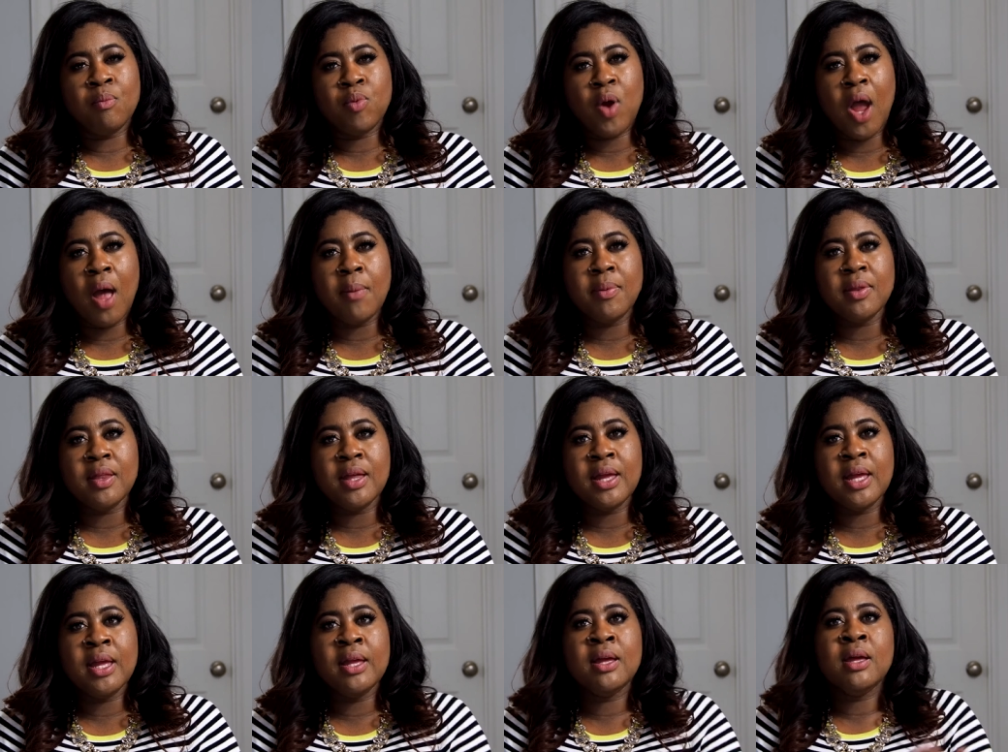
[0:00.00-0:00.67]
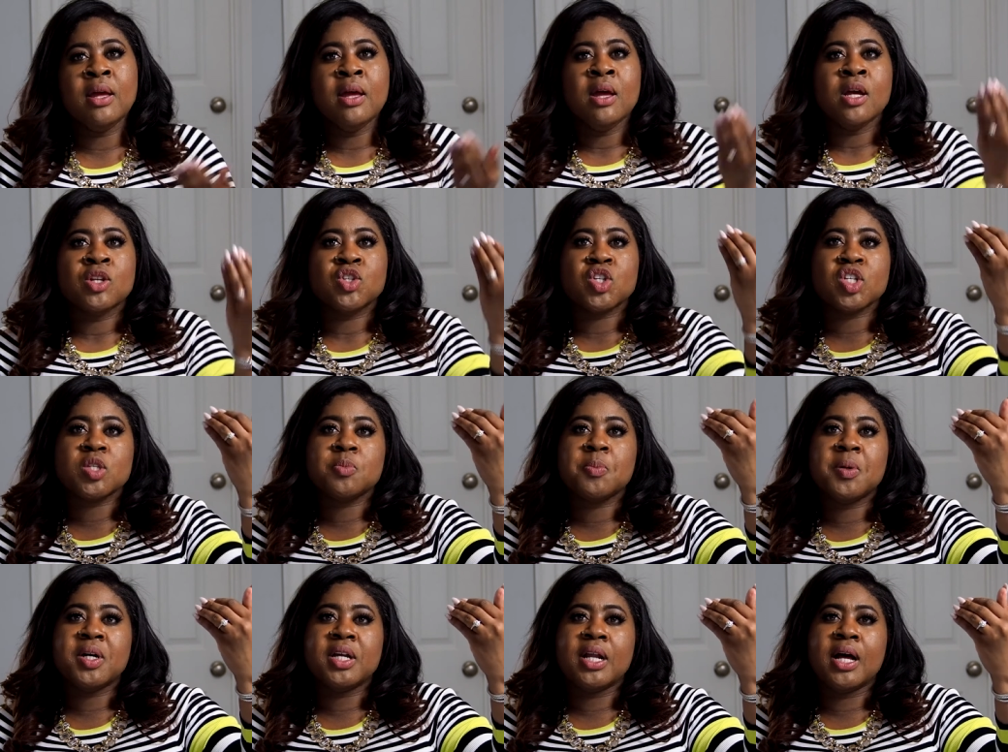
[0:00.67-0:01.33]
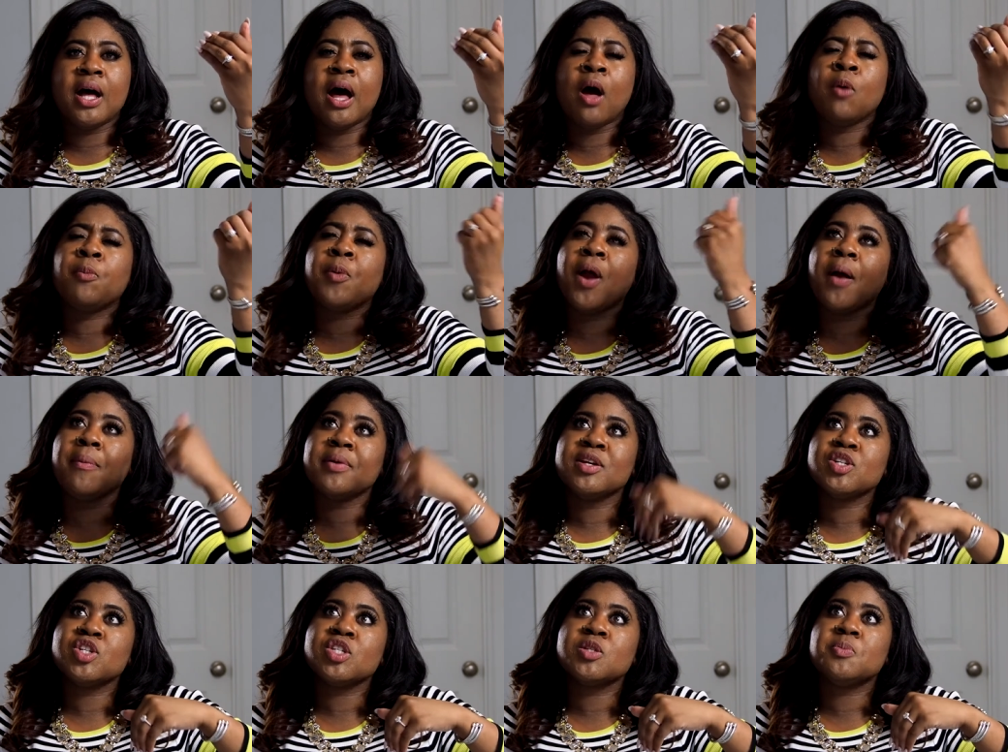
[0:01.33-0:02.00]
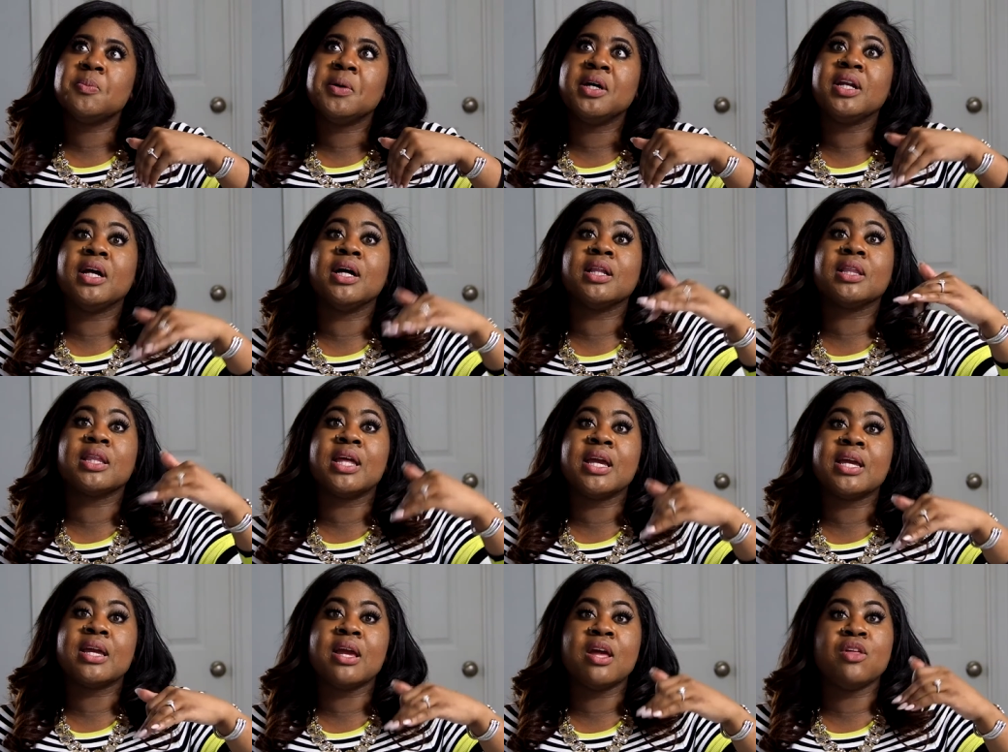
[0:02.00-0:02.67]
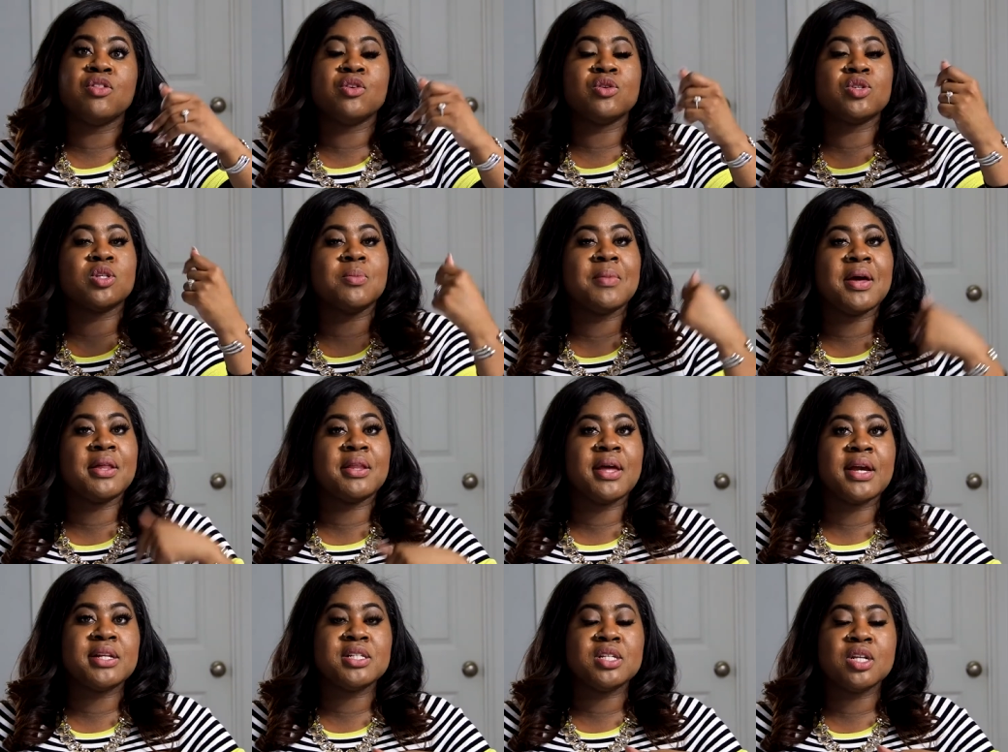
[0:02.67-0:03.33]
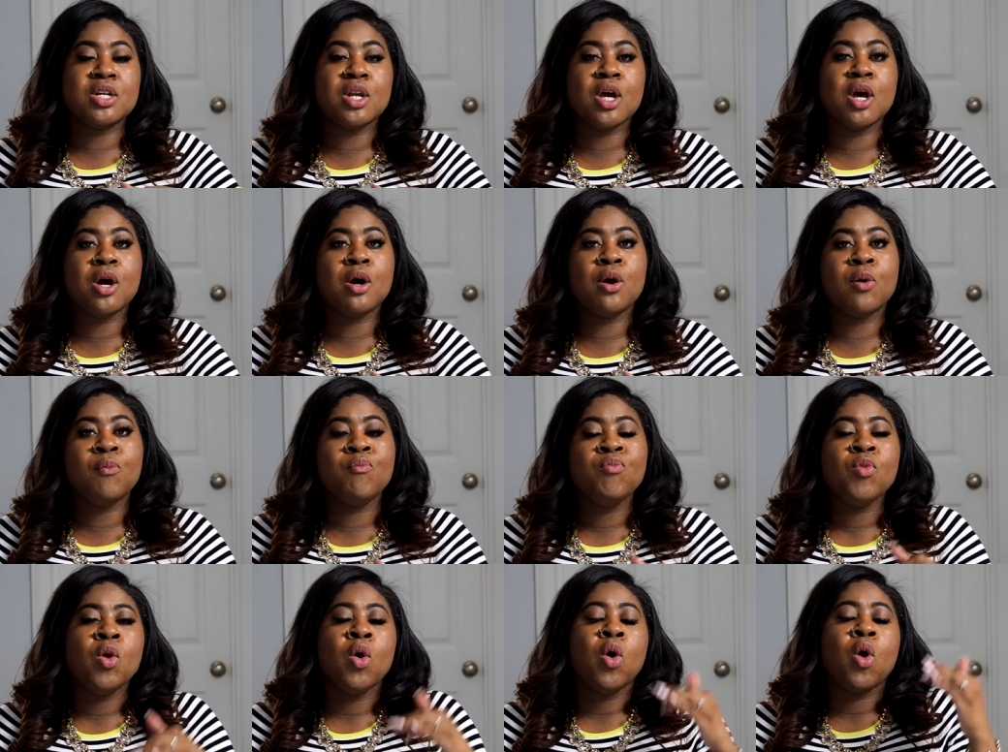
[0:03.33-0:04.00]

probably just put I'll probably just put a link either to my like to know